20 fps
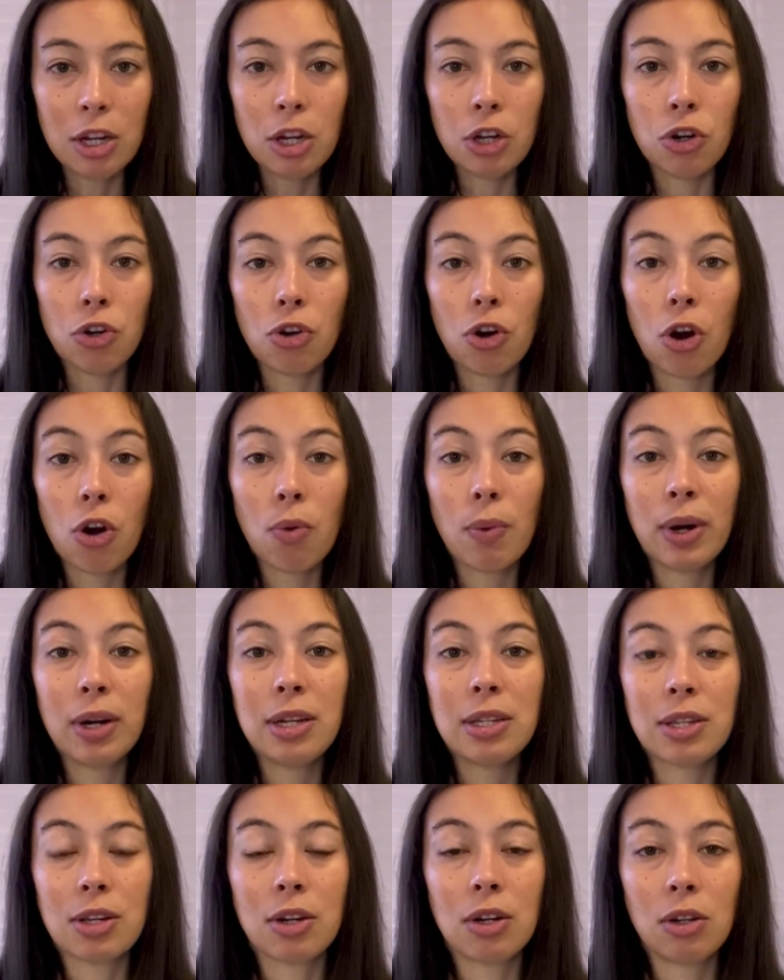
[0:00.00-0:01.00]
No one
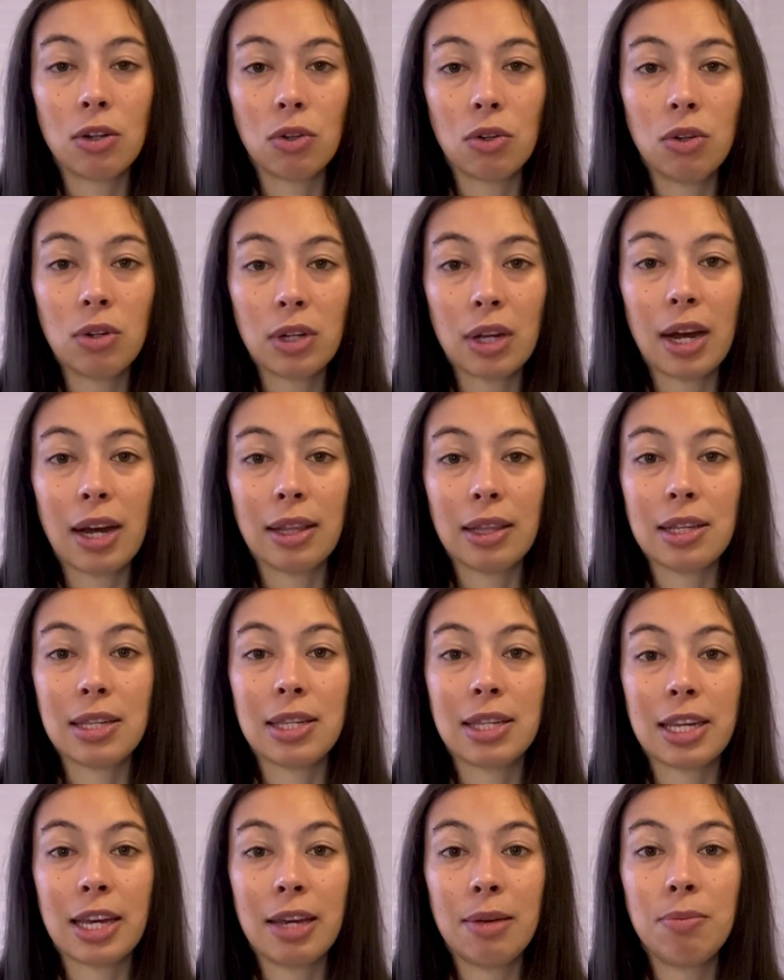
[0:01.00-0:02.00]
is going to look at the
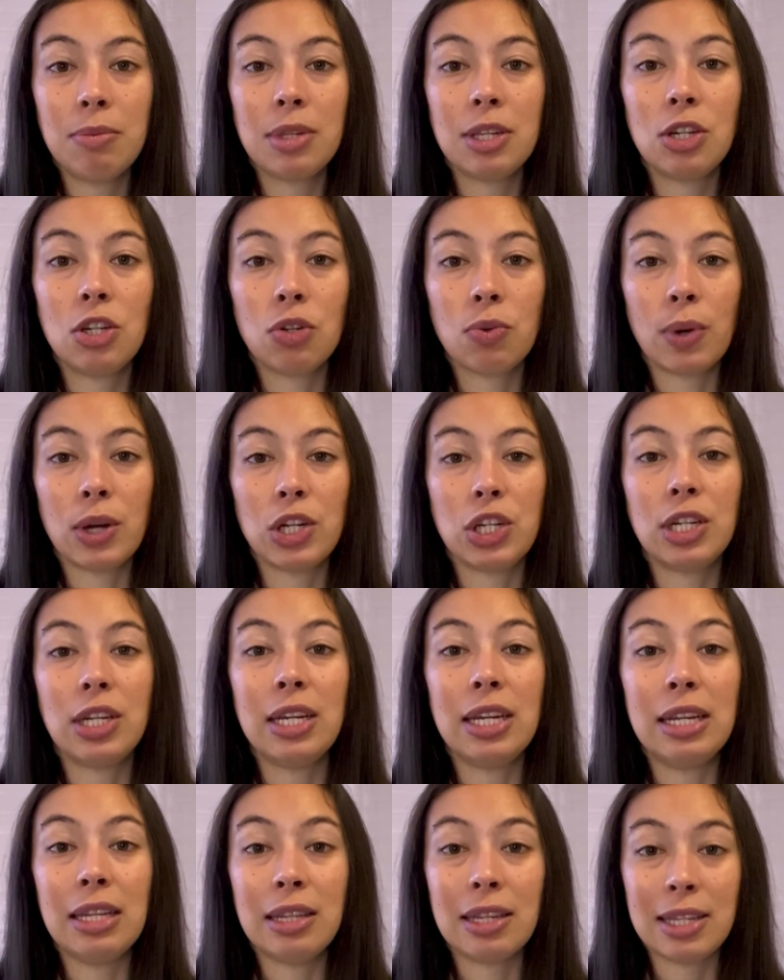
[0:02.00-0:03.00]
same situation
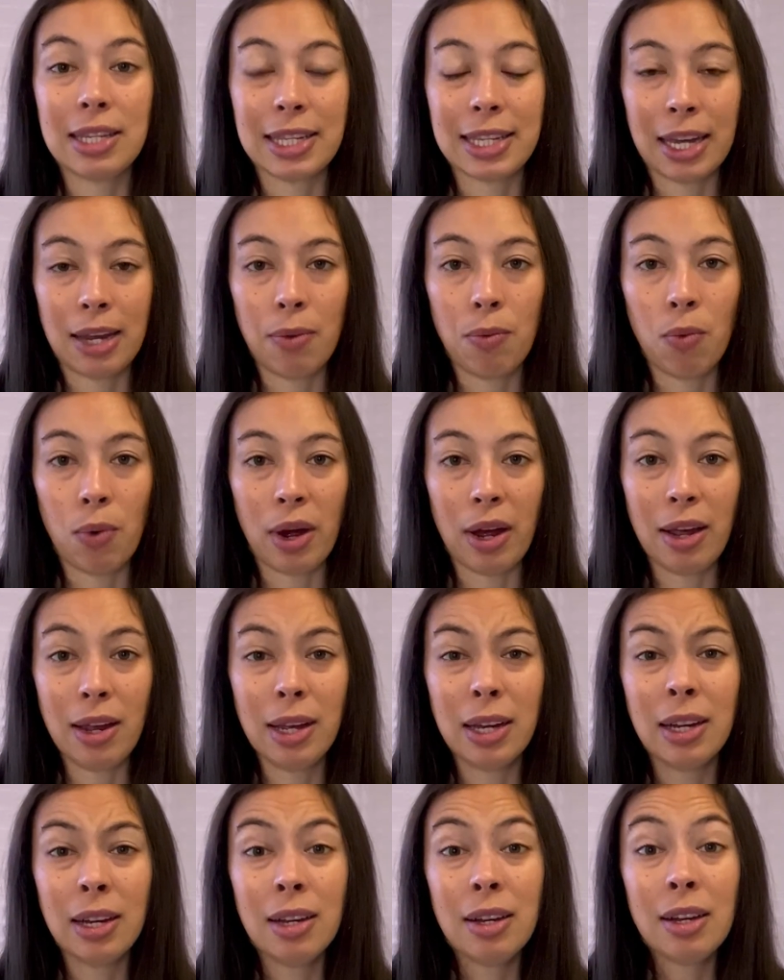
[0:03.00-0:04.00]
in the same way.